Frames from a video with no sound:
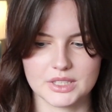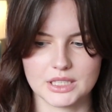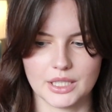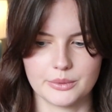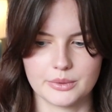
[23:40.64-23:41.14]

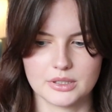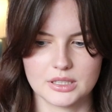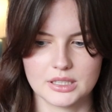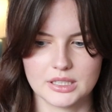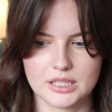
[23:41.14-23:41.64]
So
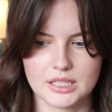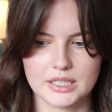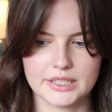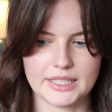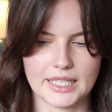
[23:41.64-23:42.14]

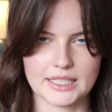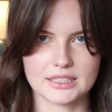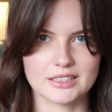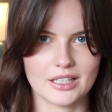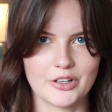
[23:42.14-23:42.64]
yeah,
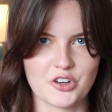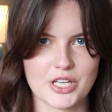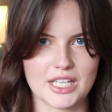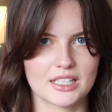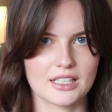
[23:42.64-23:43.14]
that's
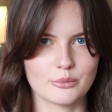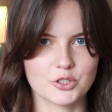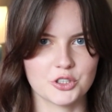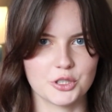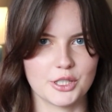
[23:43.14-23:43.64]
annoying. I'm
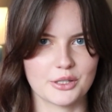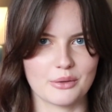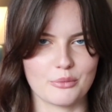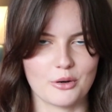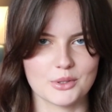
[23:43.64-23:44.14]
sure you
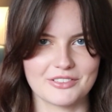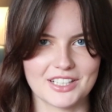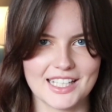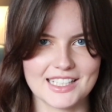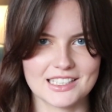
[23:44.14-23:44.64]
can probably
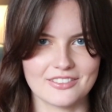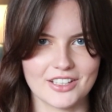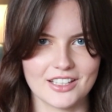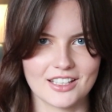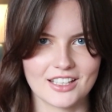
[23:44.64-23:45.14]
relate to
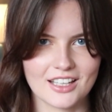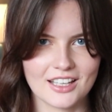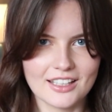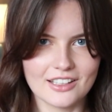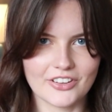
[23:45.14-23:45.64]
if
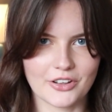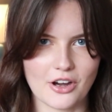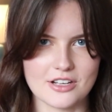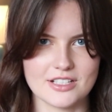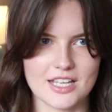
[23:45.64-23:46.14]
you
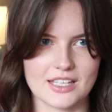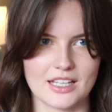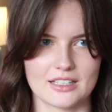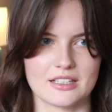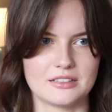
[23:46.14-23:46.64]
can't knit,
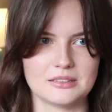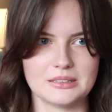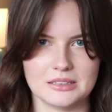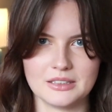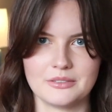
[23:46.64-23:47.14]
you're like,
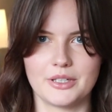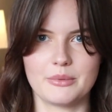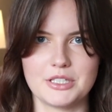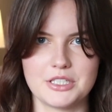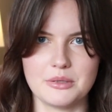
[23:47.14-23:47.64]
what
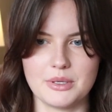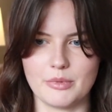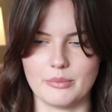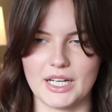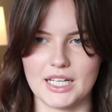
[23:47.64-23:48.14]
am I doing
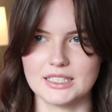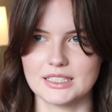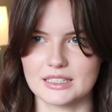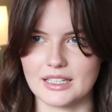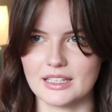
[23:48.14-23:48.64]
with my
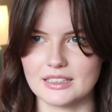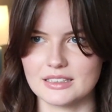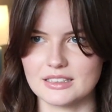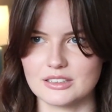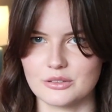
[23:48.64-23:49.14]
hands? I get
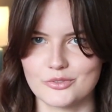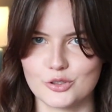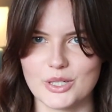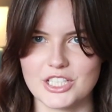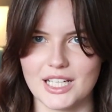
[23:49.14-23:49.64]
sort of
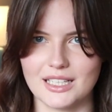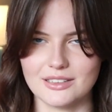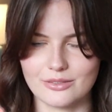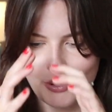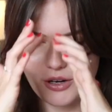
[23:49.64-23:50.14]
twitchy
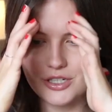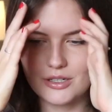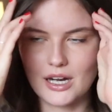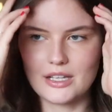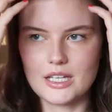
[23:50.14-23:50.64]
hands when I'm not
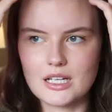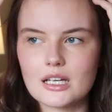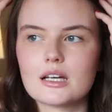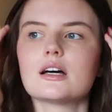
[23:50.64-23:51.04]
doing anything.